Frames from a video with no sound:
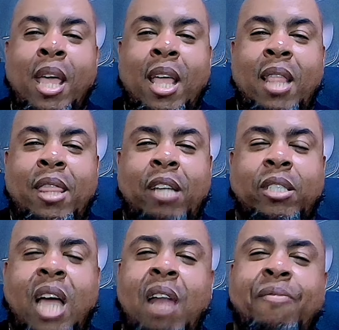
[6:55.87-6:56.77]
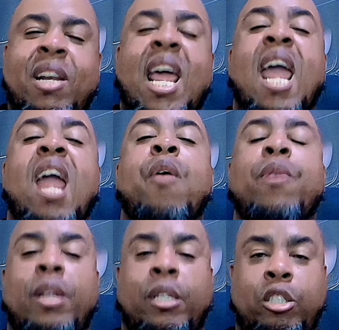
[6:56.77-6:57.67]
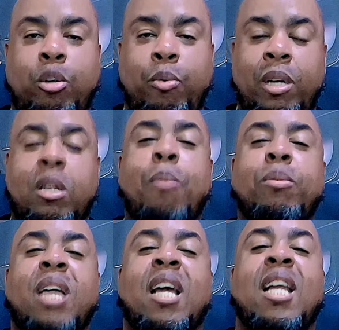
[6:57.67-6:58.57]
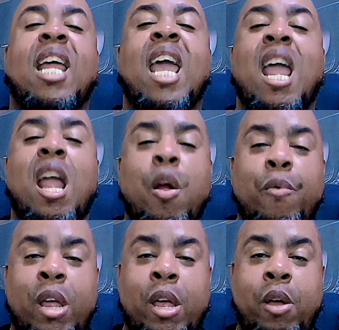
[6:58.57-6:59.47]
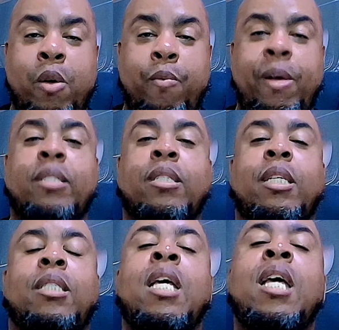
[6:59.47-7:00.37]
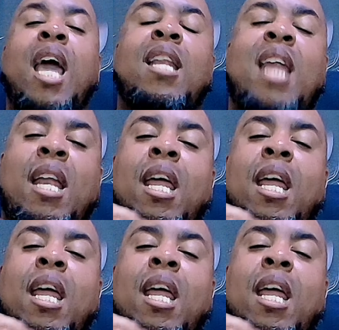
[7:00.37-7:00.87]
there's kind of an airiness to it. It's almost like an airy resinous, and that